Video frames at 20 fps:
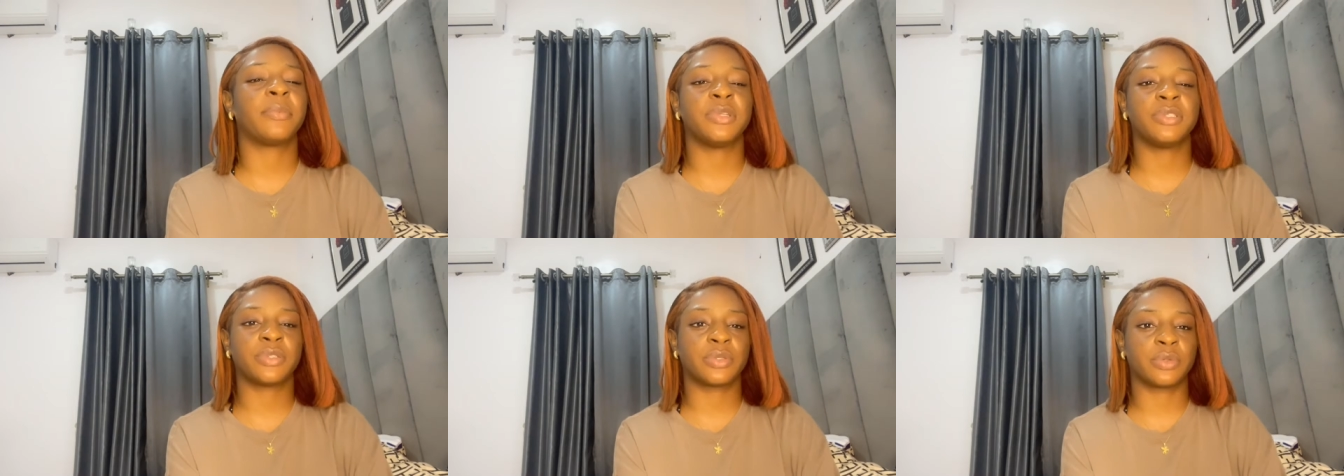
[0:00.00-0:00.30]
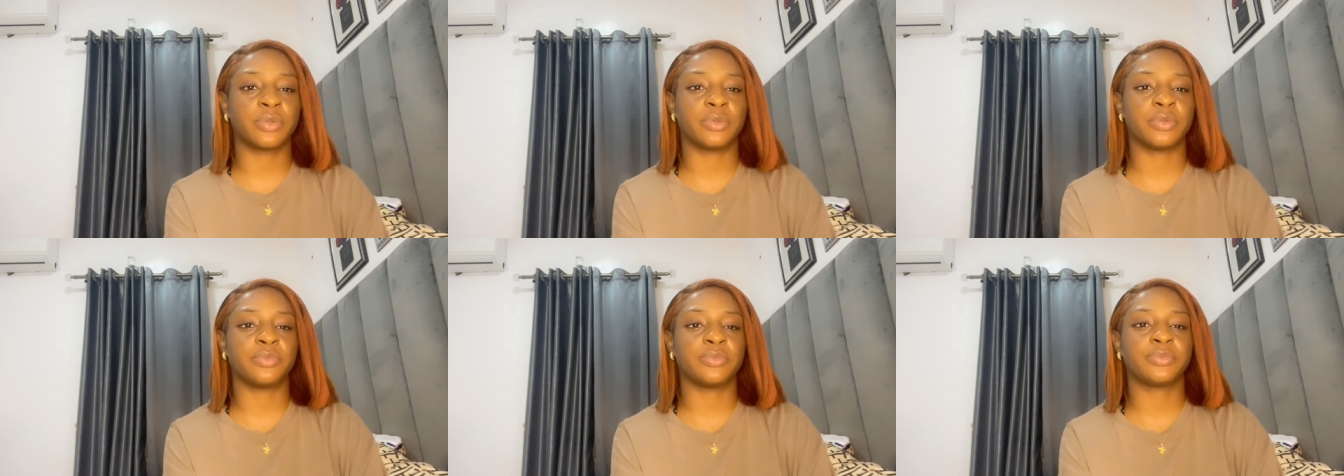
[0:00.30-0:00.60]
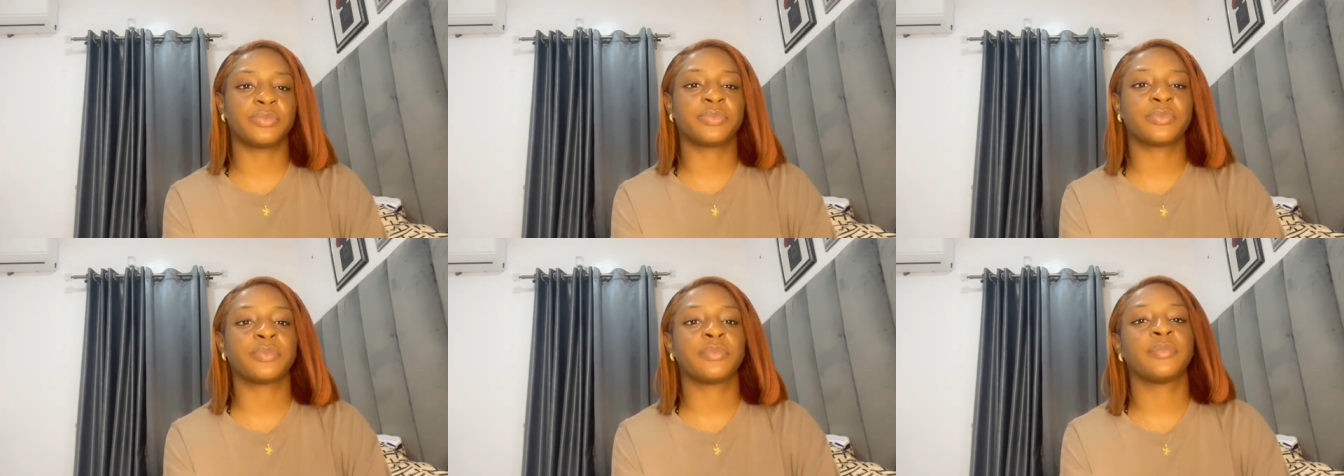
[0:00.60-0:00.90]
school.
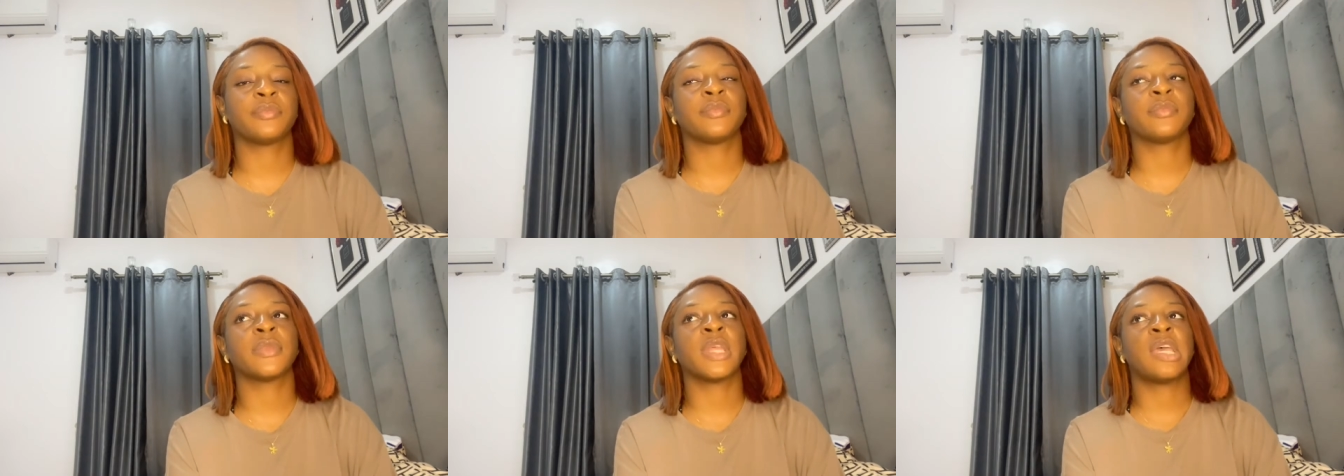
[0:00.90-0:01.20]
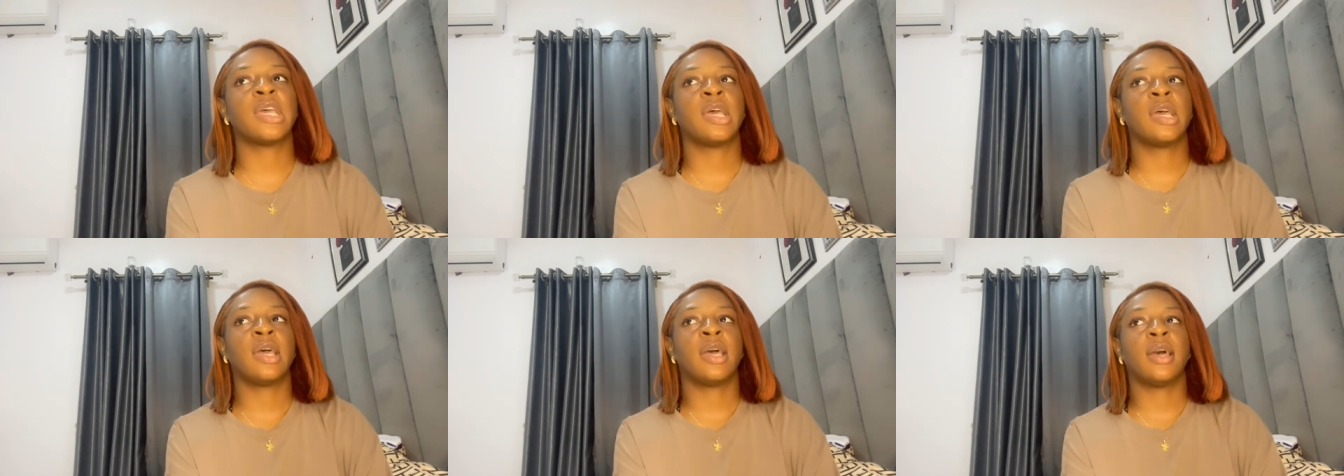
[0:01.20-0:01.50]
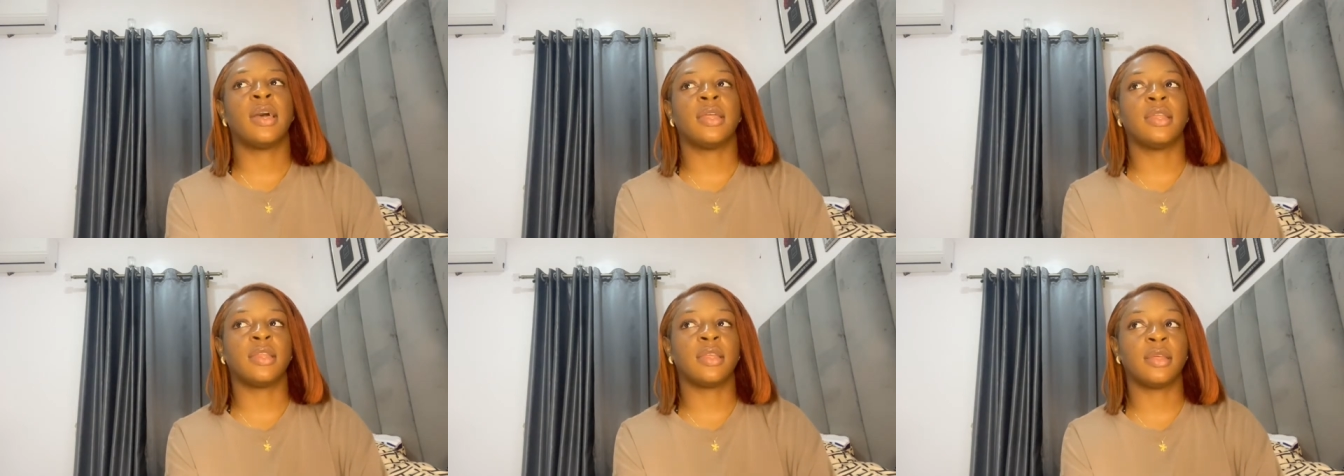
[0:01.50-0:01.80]

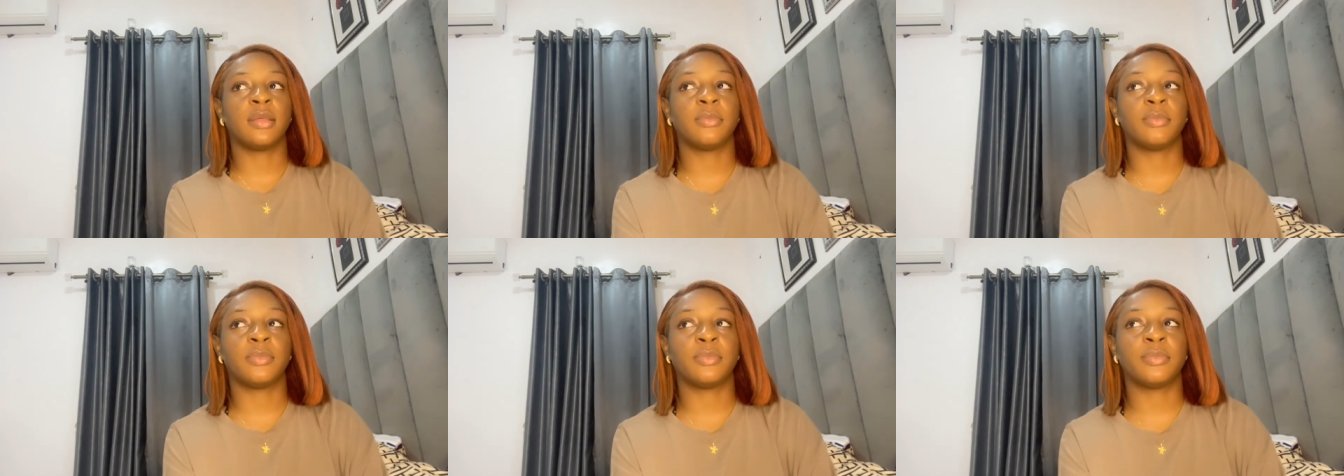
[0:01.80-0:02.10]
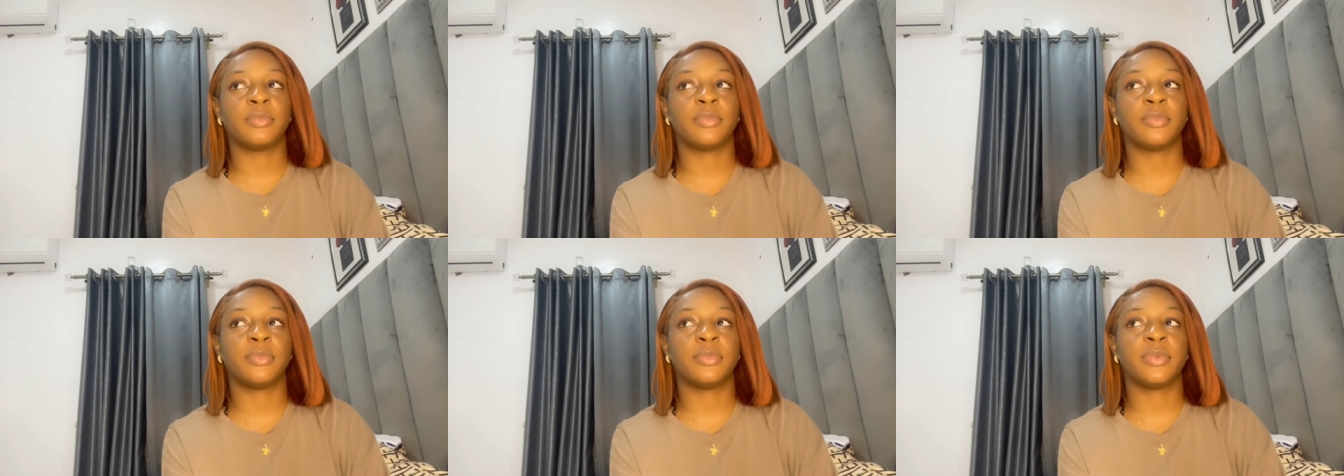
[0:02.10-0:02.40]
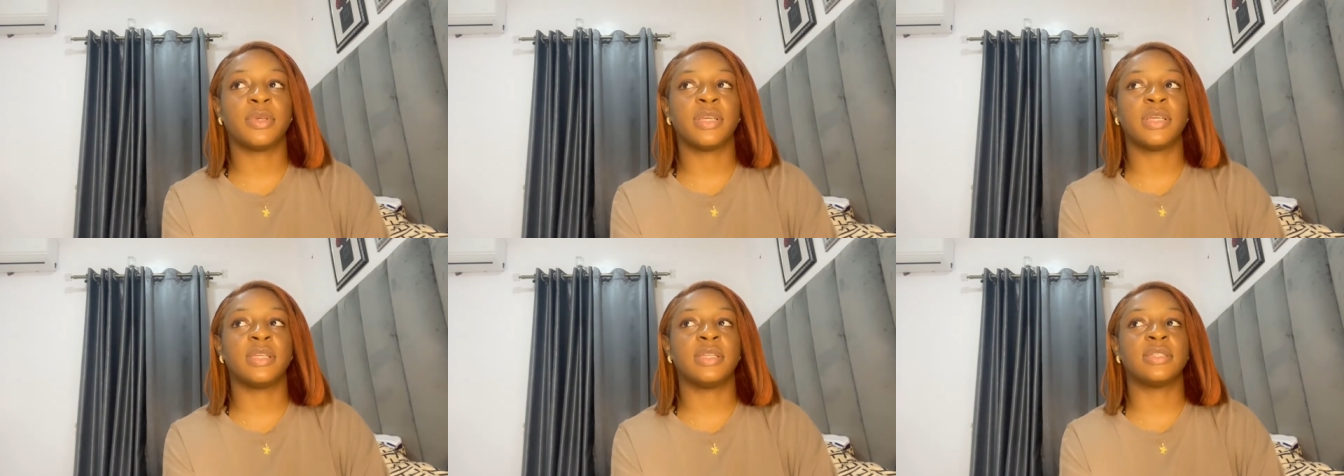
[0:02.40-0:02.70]
Her name
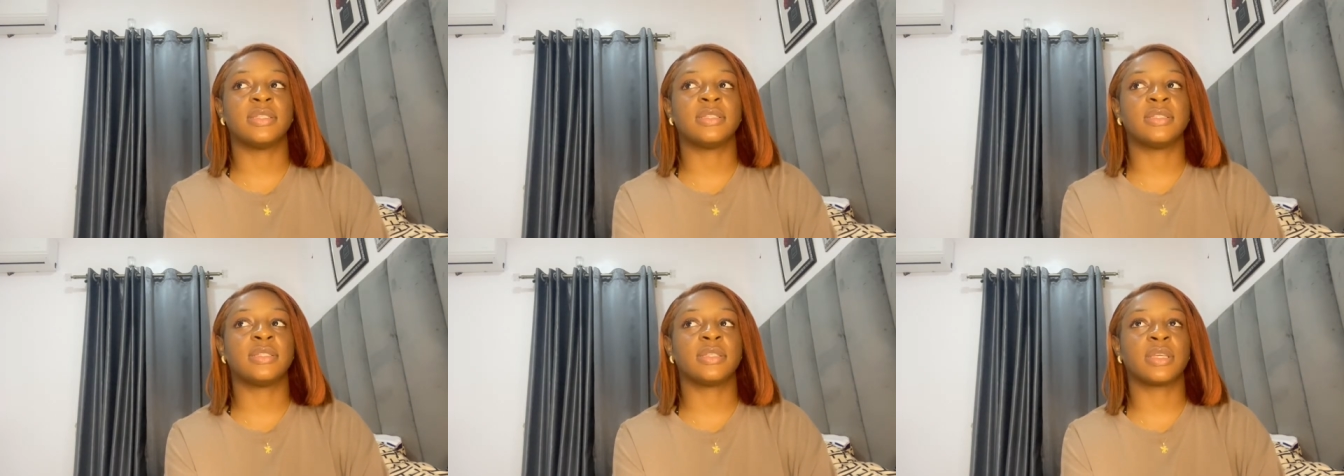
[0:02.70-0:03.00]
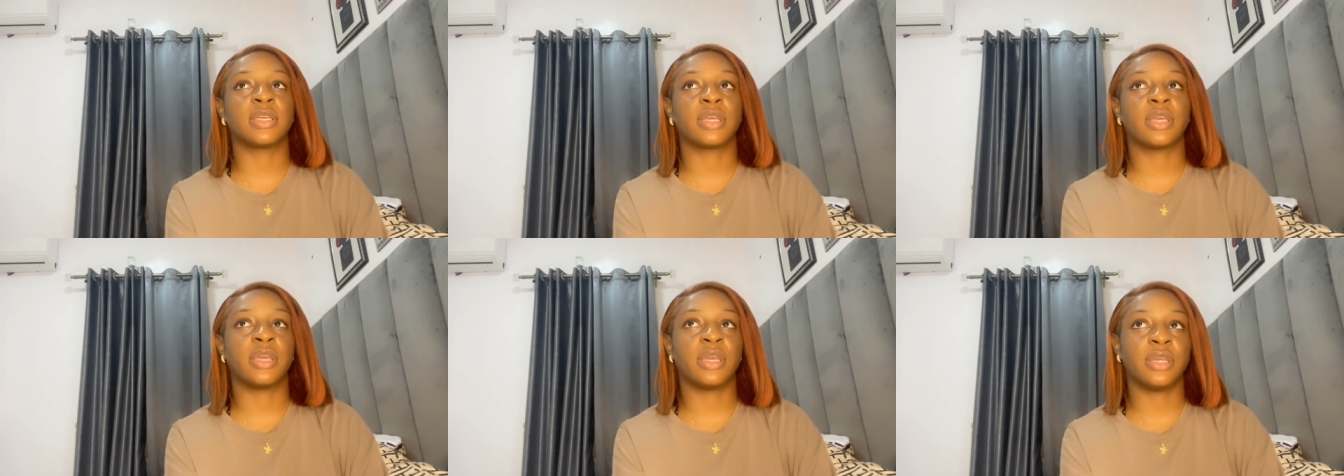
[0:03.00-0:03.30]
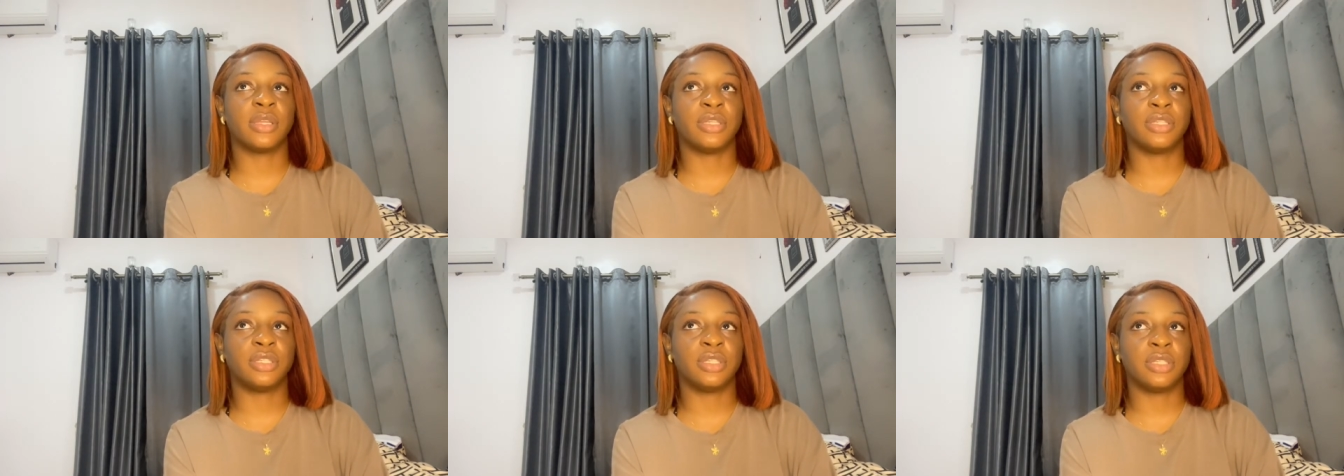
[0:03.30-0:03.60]
is
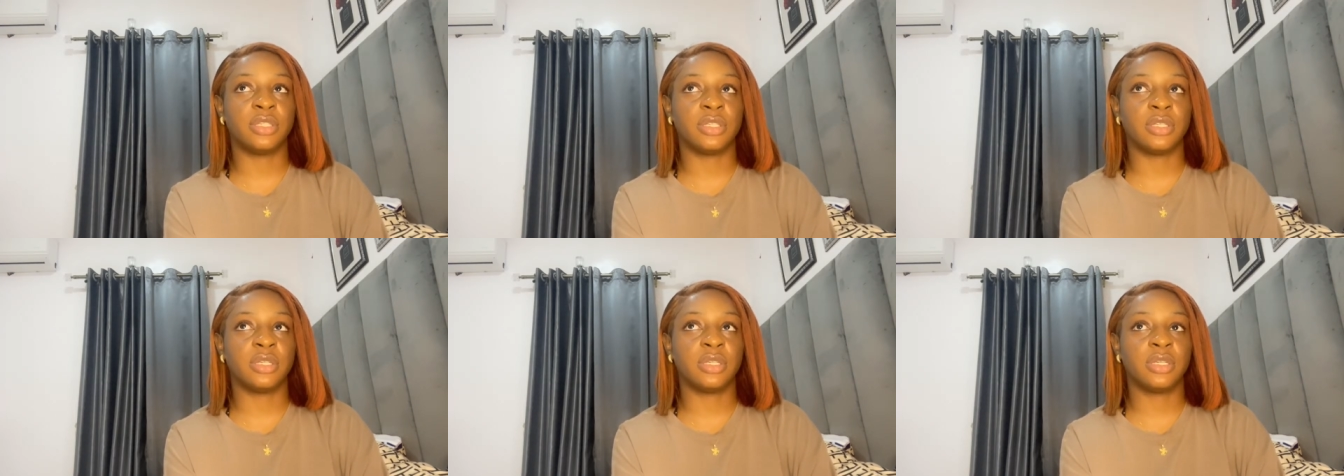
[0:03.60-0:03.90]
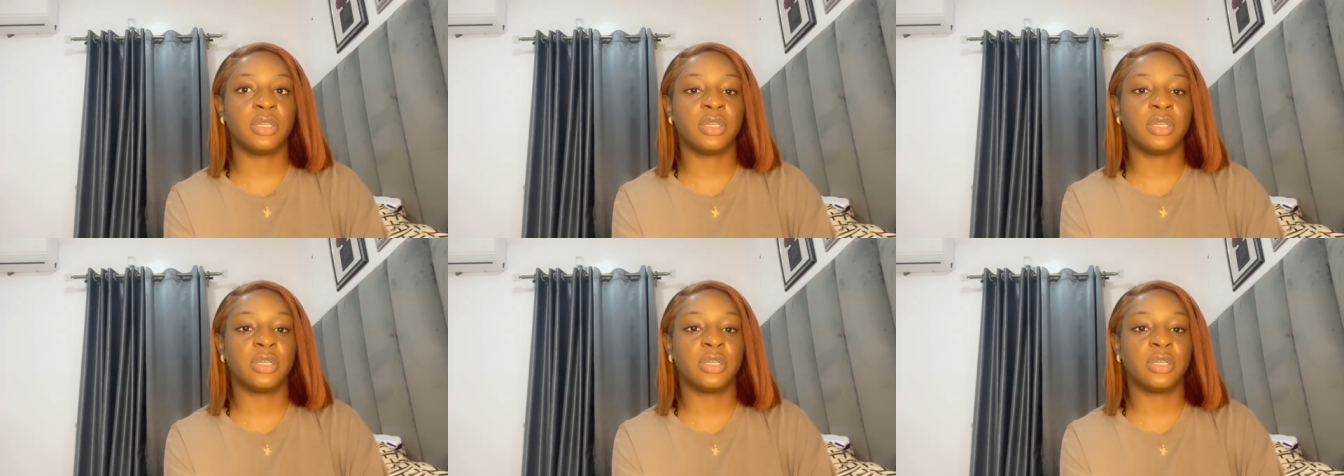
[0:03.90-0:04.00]
Nkechi,